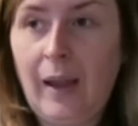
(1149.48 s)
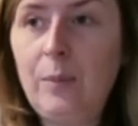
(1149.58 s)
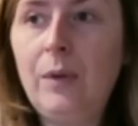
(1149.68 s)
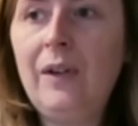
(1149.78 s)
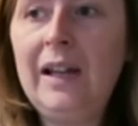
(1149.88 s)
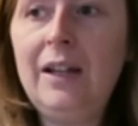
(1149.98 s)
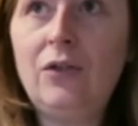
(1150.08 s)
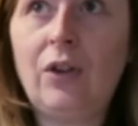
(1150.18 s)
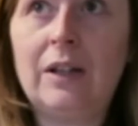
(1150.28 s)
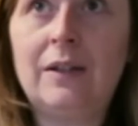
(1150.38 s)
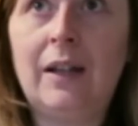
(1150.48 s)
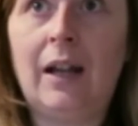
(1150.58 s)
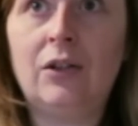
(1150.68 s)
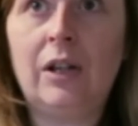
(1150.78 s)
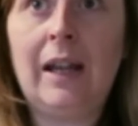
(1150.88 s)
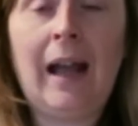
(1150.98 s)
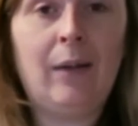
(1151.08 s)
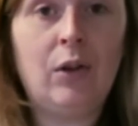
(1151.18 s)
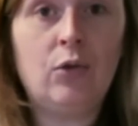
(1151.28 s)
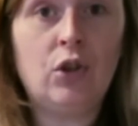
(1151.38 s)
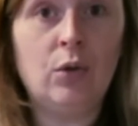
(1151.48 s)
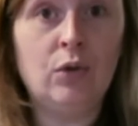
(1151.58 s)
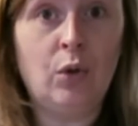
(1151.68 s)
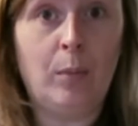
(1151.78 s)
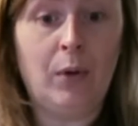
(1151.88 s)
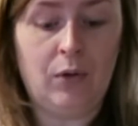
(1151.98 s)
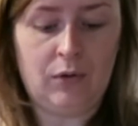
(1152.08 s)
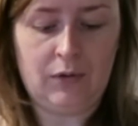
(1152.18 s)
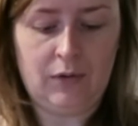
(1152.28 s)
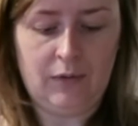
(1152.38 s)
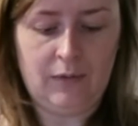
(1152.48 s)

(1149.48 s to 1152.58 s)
I'd be really interested actually how you choose your books.